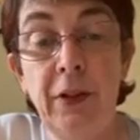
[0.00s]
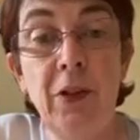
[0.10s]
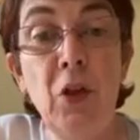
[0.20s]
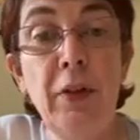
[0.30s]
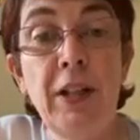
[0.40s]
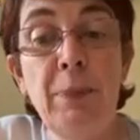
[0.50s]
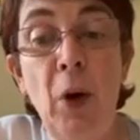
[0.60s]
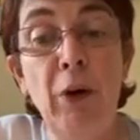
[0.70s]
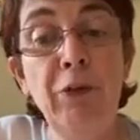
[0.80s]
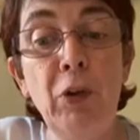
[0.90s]
The new vet's
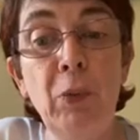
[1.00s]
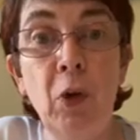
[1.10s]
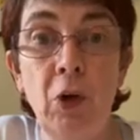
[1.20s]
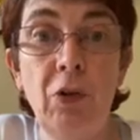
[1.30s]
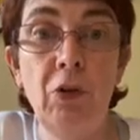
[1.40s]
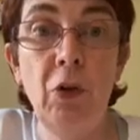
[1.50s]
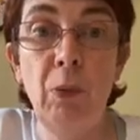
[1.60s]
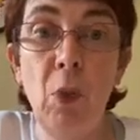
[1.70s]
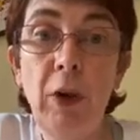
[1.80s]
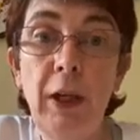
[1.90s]
perfume cut through
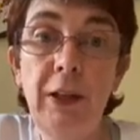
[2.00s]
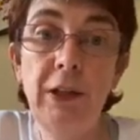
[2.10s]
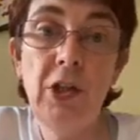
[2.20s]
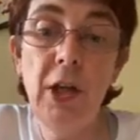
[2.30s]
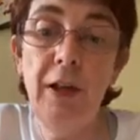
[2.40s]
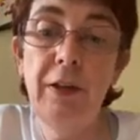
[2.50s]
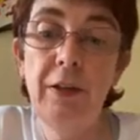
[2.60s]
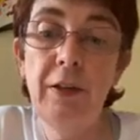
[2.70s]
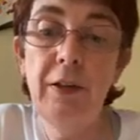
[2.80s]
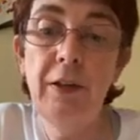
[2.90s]
the muck in the shed.
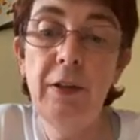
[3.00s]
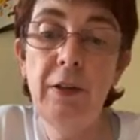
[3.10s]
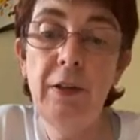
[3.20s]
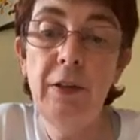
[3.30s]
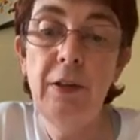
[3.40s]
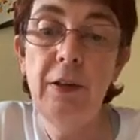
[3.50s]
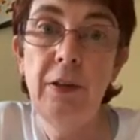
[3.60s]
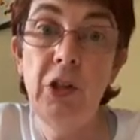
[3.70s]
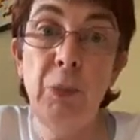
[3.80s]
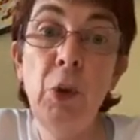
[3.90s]

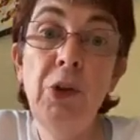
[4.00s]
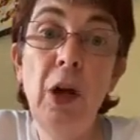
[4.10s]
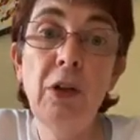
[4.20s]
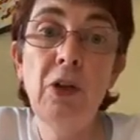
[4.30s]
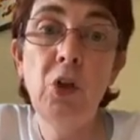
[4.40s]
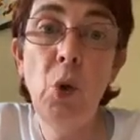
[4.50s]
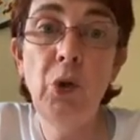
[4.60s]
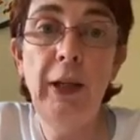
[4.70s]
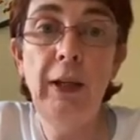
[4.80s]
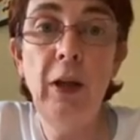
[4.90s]
She pulled on
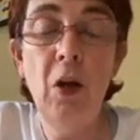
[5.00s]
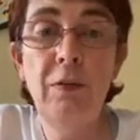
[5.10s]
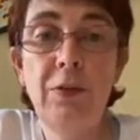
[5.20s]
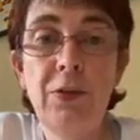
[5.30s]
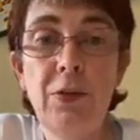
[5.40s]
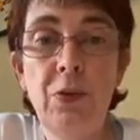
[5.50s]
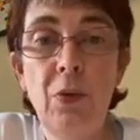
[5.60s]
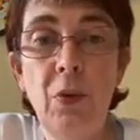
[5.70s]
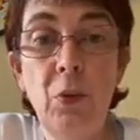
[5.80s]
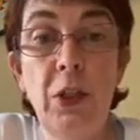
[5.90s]
shoulder-length gloves,
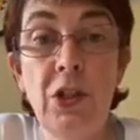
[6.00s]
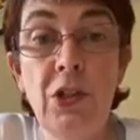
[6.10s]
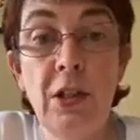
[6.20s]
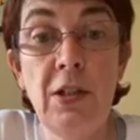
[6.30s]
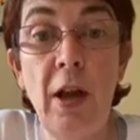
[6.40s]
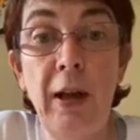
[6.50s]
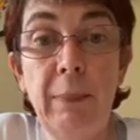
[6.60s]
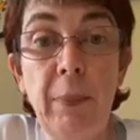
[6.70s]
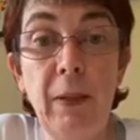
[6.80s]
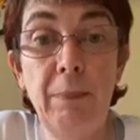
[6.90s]
reached
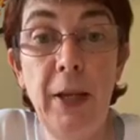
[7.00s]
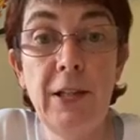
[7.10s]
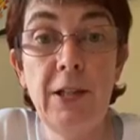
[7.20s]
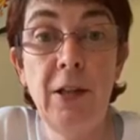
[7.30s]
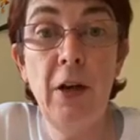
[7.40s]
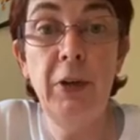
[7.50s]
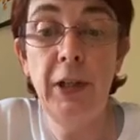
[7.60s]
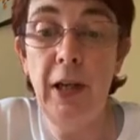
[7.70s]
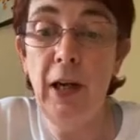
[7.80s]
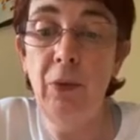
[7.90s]
inside my best dairy
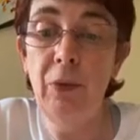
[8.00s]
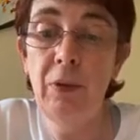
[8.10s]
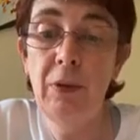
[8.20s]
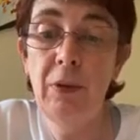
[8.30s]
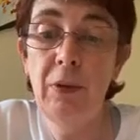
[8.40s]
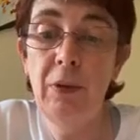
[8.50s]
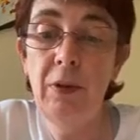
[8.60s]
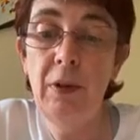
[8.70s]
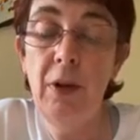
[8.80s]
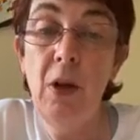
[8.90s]
cow,
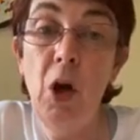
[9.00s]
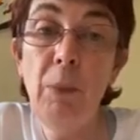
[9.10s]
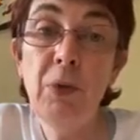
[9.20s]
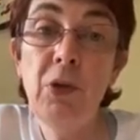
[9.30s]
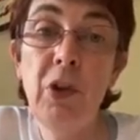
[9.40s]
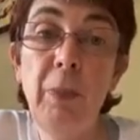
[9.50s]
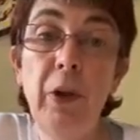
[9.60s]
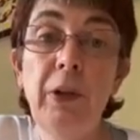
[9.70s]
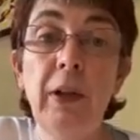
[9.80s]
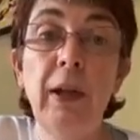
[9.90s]
up through the
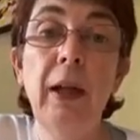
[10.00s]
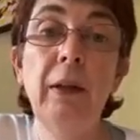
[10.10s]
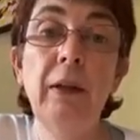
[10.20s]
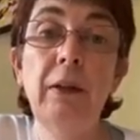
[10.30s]
birth canal.